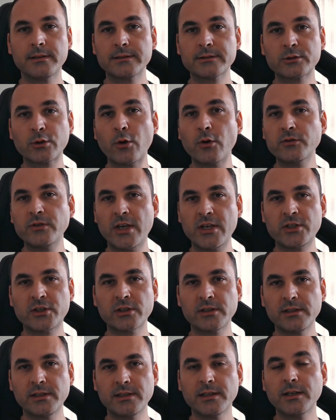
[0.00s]
So
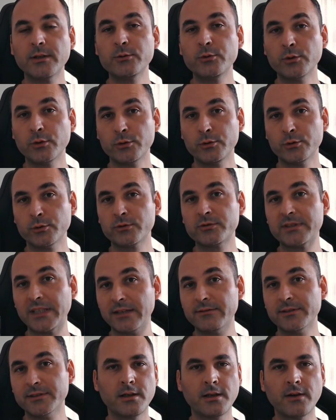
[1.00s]
naturally, you use
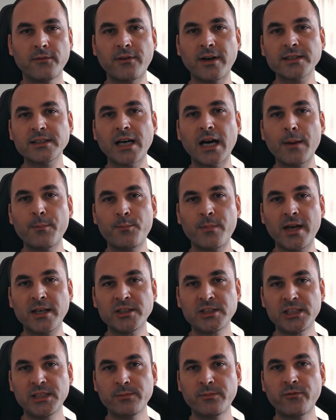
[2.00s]
7.
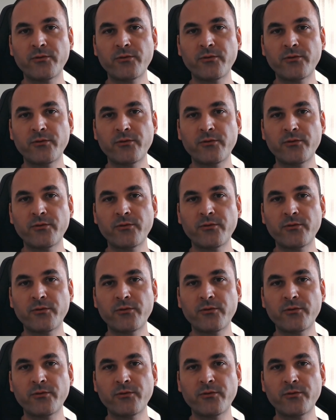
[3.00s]
One-upmanship